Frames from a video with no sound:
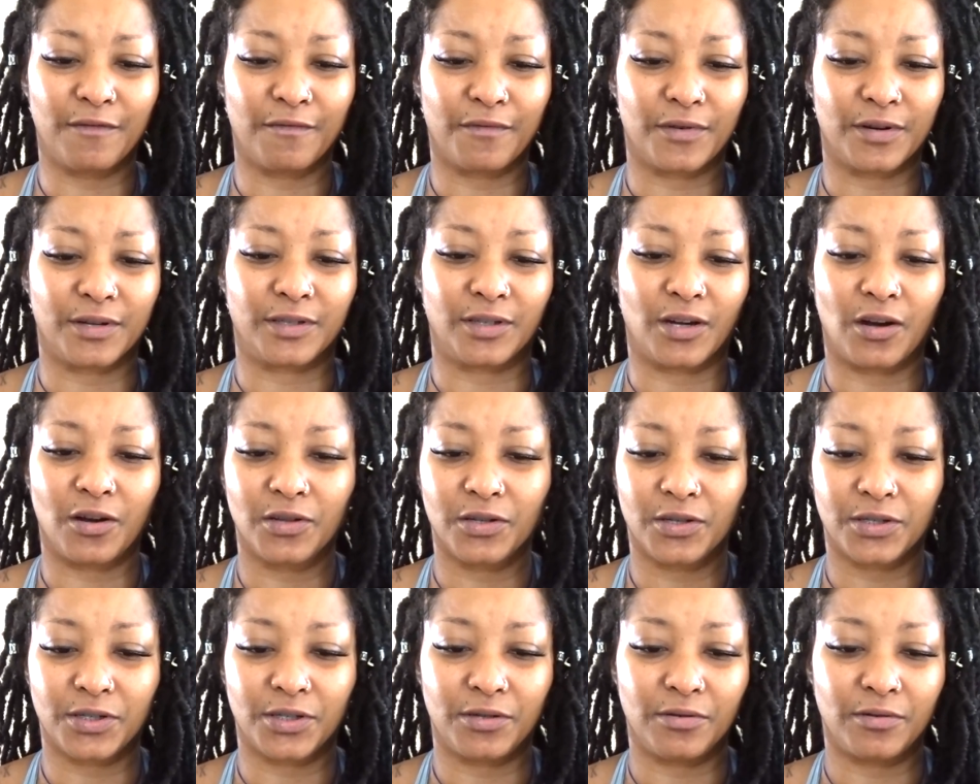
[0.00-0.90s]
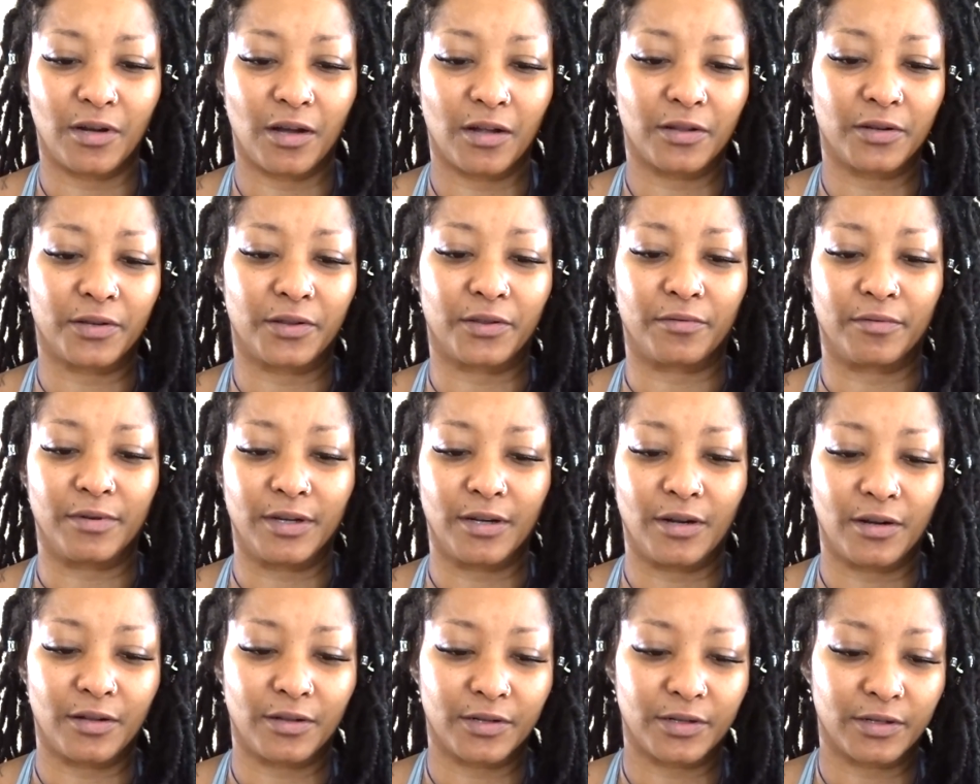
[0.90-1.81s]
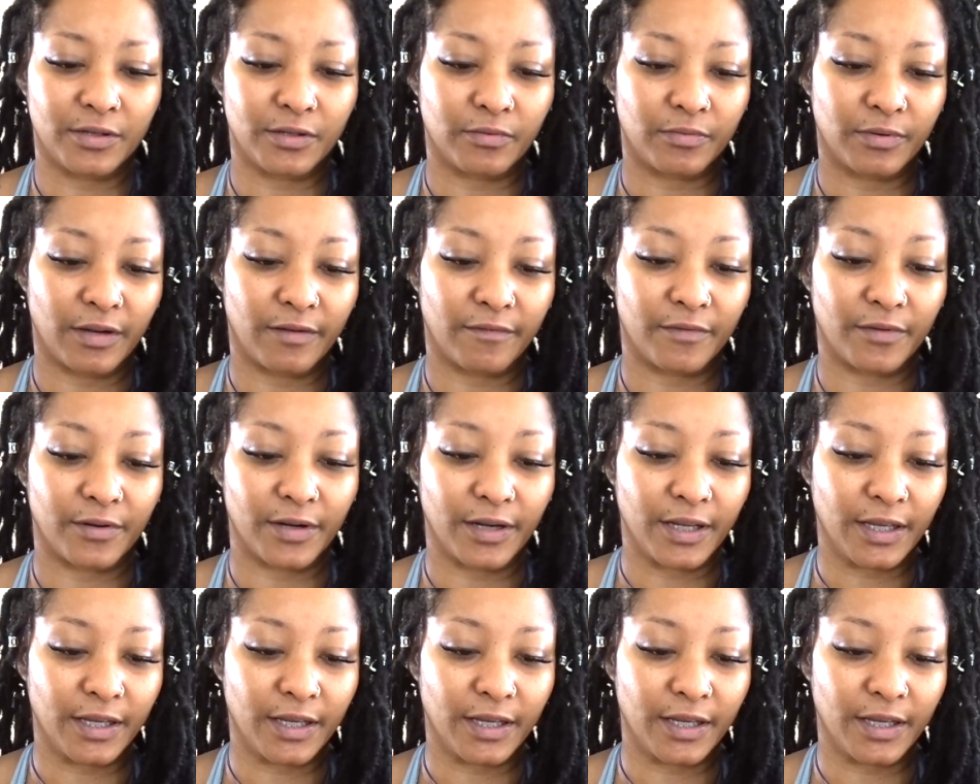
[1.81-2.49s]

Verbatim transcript: it for a dollar, two dollars, three dollars, whatever it